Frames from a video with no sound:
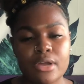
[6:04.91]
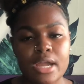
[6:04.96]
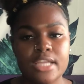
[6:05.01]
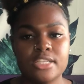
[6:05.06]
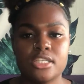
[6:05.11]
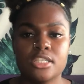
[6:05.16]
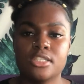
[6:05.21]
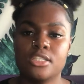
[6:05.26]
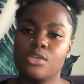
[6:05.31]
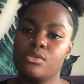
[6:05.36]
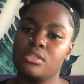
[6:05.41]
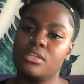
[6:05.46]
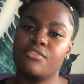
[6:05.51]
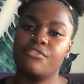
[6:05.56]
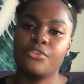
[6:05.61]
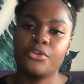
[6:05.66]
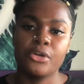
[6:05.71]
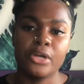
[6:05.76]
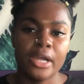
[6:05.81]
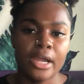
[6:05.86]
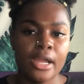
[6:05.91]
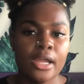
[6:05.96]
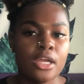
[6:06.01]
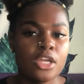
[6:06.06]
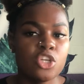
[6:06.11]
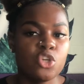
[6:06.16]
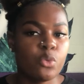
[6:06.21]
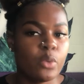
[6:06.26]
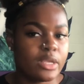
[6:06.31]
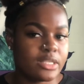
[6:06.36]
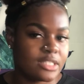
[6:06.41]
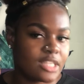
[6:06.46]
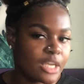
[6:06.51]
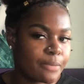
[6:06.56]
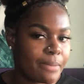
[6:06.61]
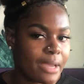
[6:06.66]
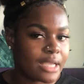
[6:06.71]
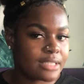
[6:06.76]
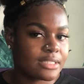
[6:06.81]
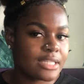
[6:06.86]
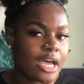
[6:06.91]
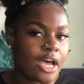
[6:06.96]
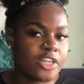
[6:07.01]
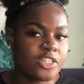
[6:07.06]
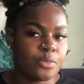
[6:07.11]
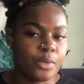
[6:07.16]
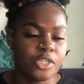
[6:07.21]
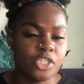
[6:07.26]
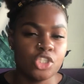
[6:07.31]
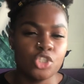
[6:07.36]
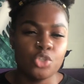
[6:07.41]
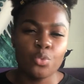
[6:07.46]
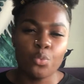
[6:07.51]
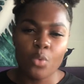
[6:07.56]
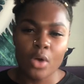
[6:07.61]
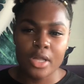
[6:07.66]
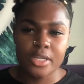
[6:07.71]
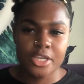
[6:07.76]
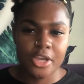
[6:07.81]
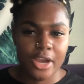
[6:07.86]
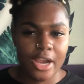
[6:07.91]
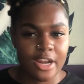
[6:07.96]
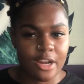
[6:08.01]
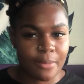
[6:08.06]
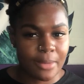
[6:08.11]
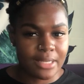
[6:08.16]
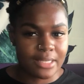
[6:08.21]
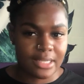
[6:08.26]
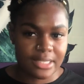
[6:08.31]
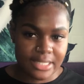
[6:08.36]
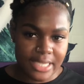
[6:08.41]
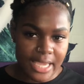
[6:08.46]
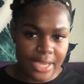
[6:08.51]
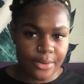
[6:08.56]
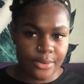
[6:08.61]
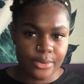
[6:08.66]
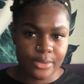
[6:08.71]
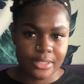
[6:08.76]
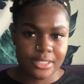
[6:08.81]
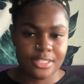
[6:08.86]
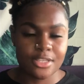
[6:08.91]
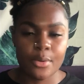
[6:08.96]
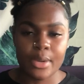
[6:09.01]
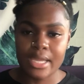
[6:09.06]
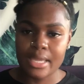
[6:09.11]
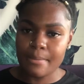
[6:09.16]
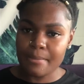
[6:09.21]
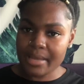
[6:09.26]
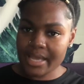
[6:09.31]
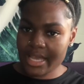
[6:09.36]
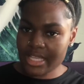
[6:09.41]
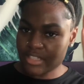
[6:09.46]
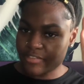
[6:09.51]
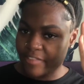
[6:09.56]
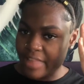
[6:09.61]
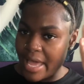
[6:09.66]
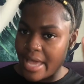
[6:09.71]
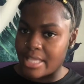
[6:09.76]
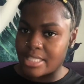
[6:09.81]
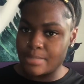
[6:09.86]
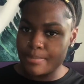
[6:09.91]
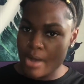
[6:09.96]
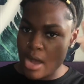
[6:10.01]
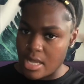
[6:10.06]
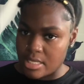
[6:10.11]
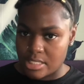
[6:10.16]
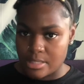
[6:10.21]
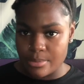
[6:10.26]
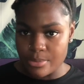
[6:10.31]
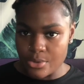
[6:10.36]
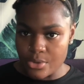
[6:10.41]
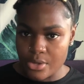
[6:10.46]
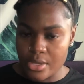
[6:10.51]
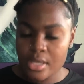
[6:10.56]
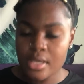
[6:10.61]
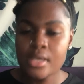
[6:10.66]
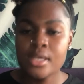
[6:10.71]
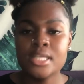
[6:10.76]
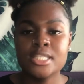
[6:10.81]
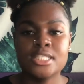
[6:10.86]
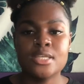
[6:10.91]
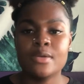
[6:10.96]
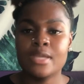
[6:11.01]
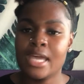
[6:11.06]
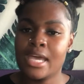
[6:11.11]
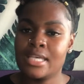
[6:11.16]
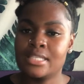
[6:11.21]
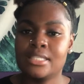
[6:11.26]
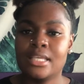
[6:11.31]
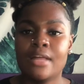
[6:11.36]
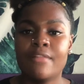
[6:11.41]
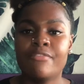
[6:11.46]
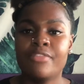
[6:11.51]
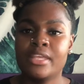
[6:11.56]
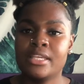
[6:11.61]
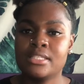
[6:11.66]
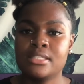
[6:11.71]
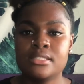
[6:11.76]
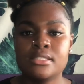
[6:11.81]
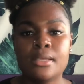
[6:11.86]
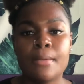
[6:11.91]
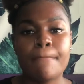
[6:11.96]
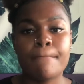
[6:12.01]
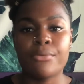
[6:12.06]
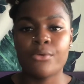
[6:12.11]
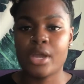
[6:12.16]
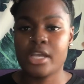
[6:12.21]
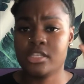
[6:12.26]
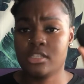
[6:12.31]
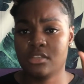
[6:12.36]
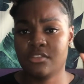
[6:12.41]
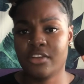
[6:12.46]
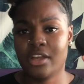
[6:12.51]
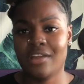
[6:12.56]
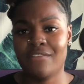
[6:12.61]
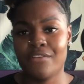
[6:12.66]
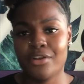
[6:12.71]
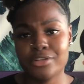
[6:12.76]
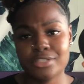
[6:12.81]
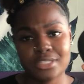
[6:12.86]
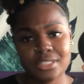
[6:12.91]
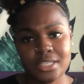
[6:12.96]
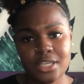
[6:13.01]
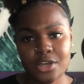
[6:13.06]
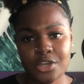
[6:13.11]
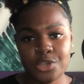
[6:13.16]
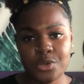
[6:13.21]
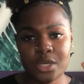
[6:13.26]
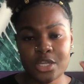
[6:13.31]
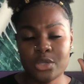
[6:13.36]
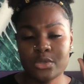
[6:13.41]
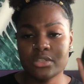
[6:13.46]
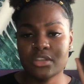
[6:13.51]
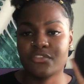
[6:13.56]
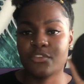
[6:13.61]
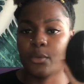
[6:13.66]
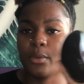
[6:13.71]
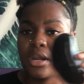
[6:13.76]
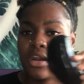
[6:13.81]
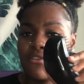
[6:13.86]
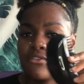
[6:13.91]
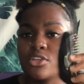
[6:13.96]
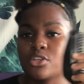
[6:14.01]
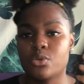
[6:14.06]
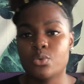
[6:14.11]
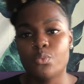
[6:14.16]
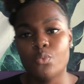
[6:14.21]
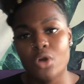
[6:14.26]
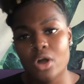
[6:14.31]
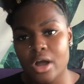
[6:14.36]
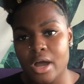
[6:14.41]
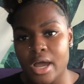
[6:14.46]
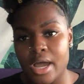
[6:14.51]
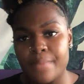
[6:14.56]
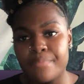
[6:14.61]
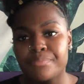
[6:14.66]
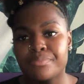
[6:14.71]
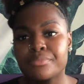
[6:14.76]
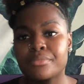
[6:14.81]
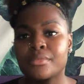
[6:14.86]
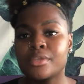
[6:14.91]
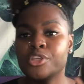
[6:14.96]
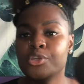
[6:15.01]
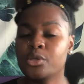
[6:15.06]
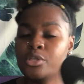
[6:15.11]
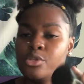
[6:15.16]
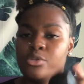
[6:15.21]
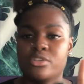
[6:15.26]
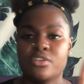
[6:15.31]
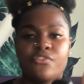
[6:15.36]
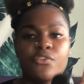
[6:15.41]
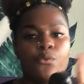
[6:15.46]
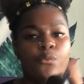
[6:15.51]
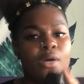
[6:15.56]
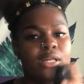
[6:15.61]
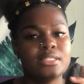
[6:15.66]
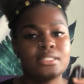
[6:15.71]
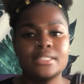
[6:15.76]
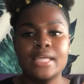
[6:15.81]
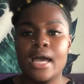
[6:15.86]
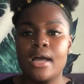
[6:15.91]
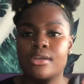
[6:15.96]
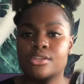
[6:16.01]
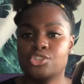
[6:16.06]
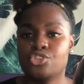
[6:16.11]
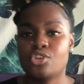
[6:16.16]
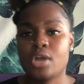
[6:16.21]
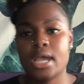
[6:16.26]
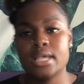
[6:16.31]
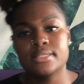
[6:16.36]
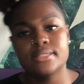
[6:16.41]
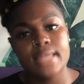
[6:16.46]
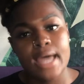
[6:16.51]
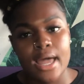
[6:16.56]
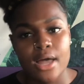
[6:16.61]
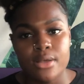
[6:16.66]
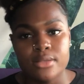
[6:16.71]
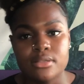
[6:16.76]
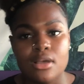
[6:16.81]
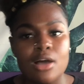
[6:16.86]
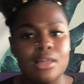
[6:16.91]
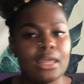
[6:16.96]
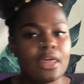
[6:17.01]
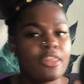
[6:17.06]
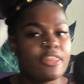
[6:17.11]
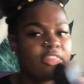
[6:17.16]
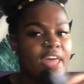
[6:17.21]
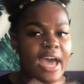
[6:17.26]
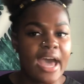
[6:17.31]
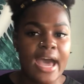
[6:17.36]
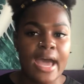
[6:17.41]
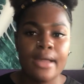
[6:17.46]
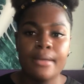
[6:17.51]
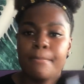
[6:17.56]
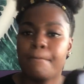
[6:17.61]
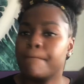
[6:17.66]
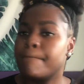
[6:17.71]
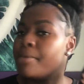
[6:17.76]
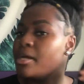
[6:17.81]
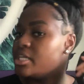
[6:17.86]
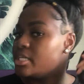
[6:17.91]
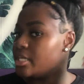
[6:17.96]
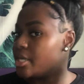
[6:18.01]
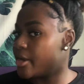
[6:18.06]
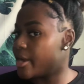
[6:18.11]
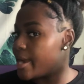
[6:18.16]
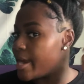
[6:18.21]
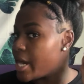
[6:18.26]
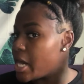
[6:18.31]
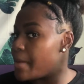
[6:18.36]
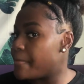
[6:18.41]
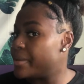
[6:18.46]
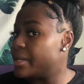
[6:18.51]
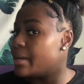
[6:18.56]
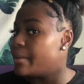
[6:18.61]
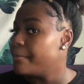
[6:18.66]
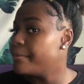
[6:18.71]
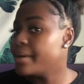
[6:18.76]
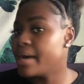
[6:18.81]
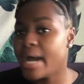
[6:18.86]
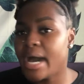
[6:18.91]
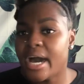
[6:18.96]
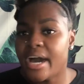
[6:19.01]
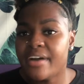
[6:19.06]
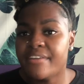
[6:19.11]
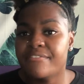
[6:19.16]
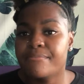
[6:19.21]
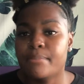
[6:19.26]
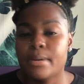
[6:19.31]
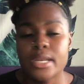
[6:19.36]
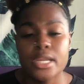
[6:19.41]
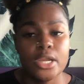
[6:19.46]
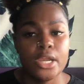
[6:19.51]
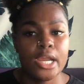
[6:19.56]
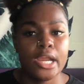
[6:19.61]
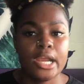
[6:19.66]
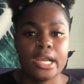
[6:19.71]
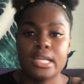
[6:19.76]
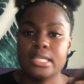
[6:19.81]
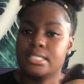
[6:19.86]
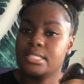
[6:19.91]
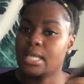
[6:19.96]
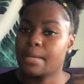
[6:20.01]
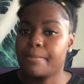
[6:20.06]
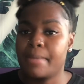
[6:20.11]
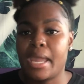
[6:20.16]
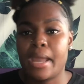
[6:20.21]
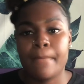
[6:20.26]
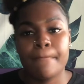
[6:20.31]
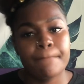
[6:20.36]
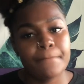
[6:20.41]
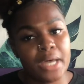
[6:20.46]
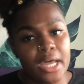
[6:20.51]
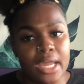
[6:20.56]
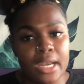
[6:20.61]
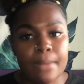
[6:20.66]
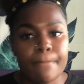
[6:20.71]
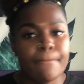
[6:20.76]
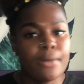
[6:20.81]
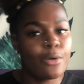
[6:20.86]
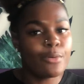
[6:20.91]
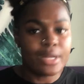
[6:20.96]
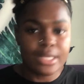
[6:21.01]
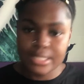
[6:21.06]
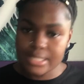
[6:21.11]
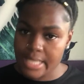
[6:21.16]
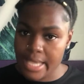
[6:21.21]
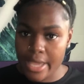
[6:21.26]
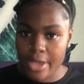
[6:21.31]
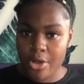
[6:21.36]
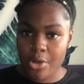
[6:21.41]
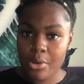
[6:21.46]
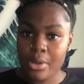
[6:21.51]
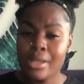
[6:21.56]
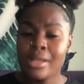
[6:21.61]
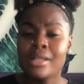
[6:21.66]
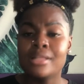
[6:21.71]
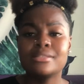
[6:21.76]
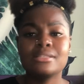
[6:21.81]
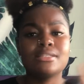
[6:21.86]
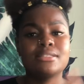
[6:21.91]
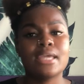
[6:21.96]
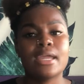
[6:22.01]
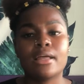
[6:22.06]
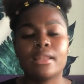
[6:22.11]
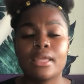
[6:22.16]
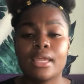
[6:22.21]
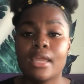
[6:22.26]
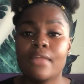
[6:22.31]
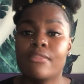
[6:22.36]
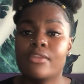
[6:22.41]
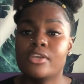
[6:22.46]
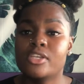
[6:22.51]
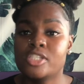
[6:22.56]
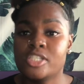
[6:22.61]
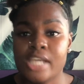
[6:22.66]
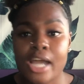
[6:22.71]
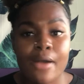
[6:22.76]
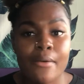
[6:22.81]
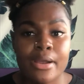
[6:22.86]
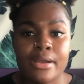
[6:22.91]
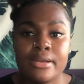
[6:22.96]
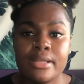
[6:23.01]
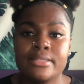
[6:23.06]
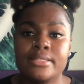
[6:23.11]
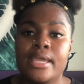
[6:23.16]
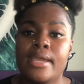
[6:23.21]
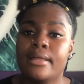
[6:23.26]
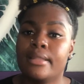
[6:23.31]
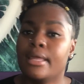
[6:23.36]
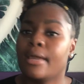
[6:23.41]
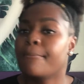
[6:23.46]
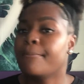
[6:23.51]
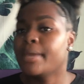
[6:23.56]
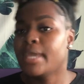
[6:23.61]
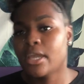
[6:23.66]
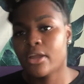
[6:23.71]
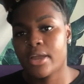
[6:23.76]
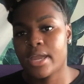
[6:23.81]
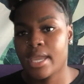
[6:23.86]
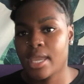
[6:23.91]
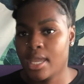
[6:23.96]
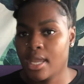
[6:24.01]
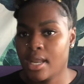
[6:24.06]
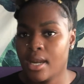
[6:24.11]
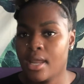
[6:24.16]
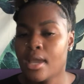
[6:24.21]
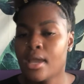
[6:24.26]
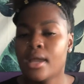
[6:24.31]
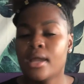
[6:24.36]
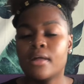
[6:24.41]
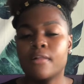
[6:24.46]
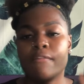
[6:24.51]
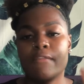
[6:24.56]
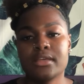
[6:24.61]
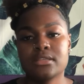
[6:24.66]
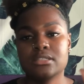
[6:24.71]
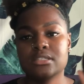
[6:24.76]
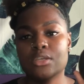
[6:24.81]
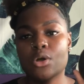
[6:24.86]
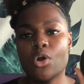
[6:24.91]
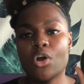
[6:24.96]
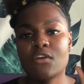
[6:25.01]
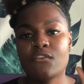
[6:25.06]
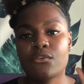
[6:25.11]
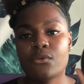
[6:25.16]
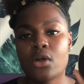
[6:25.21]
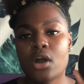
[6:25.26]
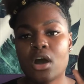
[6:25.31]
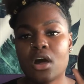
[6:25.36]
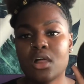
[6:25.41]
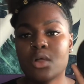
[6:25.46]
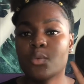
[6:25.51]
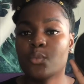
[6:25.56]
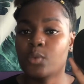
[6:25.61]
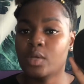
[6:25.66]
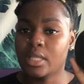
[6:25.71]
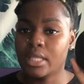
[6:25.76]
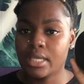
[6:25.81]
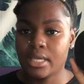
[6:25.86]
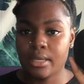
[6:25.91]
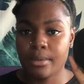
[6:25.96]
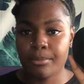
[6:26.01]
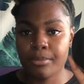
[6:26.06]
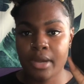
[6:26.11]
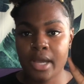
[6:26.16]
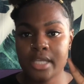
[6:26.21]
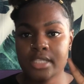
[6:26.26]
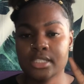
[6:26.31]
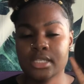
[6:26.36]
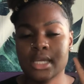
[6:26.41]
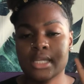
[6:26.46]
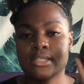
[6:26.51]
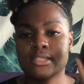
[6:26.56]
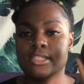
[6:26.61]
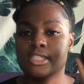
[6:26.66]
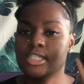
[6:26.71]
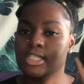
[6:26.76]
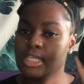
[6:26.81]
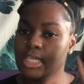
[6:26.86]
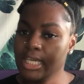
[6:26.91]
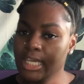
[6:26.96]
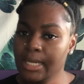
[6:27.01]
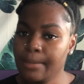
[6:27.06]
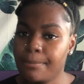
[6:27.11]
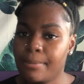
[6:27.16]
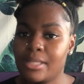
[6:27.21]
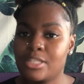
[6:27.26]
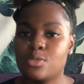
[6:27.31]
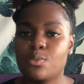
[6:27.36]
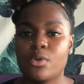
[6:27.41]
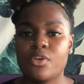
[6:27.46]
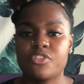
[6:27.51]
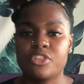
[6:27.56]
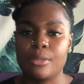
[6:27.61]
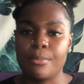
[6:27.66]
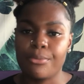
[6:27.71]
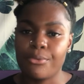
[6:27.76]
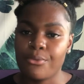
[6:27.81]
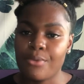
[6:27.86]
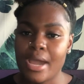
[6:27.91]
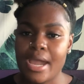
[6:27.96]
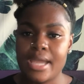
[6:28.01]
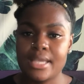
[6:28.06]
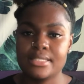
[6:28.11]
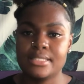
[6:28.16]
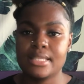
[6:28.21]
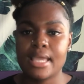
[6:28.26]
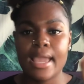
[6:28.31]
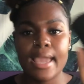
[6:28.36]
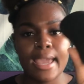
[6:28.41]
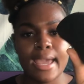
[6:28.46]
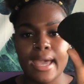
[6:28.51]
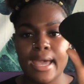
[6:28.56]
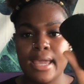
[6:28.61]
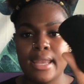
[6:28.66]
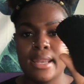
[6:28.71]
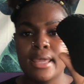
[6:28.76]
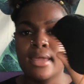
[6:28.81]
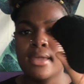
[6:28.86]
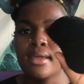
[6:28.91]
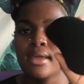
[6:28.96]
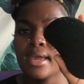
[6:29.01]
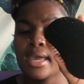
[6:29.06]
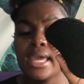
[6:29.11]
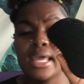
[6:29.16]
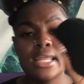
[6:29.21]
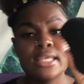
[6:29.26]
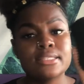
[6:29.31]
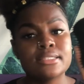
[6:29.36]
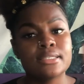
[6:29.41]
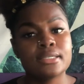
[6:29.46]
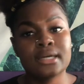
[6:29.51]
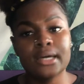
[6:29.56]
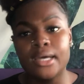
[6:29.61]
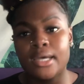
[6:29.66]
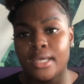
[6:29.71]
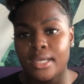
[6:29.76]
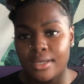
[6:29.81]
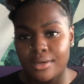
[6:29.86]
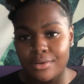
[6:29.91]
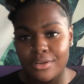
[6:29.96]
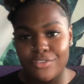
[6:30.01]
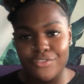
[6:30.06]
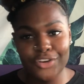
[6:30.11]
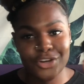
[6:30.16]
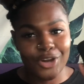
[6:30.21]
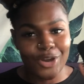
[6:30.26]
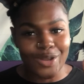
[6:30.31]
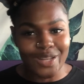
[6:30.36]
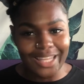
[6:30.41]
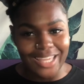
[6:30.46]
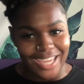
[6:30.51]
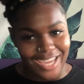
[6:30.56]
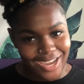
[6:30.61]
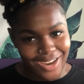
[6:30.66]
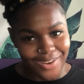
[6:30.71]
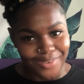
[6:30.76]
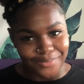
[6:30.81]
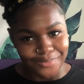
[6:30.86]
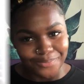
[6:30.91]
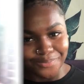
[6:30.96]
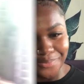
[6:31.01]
I just use it for doing slick back styles, which you want your hair to be detangled so it can be as flat as possible. So yes, this brush is very versatile. You can use it for whatever you want. You can use it for wet styles, dry styles, all of that. Putting your hair up in a puff, putting your hair in a slick back bun, ponytail, detangling in the shower, detangling period. This is an overall really good brush. It's cheap, it's worth the price, and it is good for curly hair.